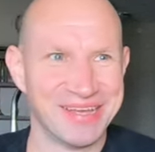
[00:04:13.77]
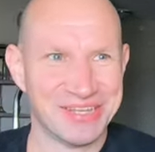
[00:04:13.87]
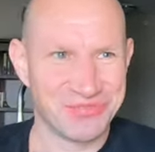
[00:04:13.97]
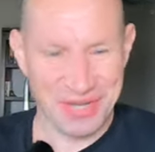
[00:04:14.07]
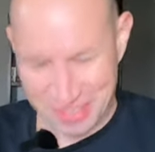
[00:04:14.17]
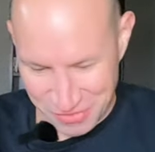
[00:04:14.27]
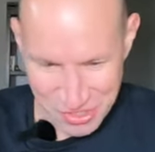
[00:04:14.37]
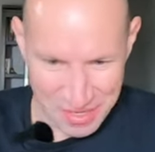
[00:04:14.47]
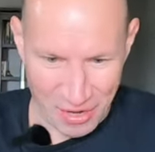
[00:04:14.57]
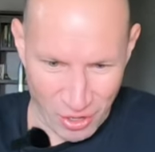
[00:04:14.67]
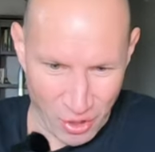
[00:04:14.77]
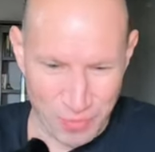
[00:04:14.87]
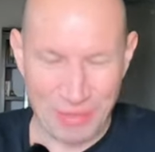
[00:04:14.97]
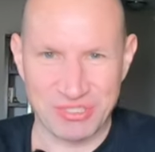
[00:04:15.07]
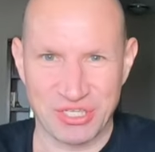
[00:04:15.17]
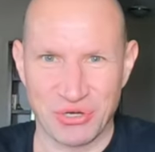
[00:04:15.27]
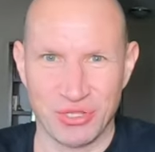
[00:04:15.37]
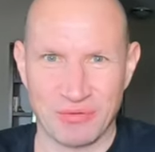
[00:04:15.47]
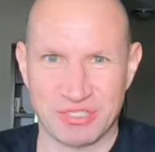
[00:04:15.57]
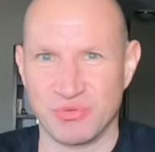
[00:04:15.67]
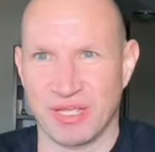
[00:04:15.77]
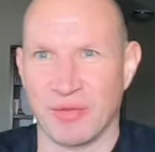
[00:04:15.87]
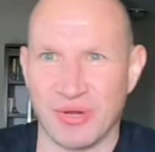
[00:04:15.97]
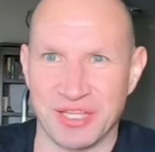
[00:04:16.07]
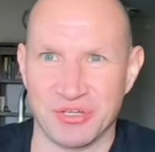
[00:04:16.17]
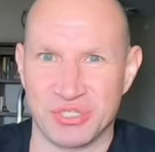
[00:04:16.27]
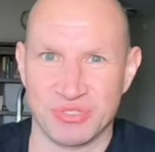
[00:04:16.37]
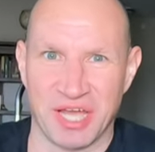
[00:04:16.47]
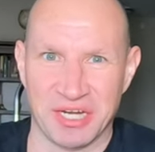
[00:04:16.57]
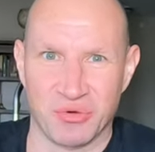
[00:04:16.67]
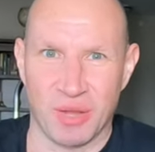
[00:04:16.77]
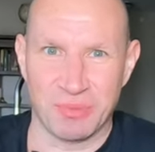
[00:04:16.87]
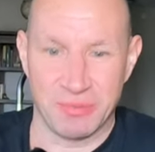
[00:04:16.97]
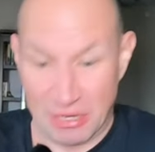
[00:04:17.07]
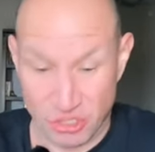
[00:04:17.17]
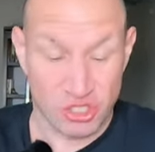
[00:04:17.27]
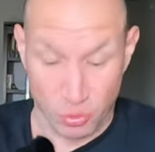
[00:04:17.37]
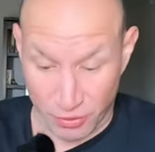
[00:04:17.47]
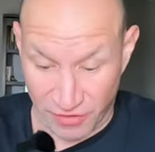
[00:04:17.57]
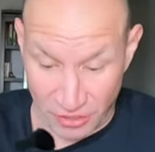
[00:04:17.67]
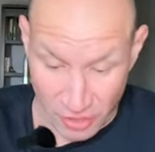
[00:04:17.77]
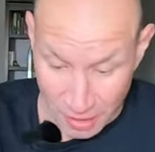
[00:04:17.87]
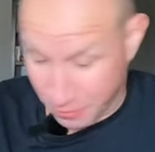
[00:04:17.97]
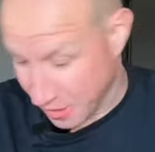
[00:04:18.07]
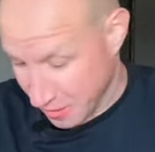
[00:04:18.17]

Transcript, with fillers: Funny. I, I, hope that was the girl that was, I went in there, she was kind of grumpy. Now she's super fired up.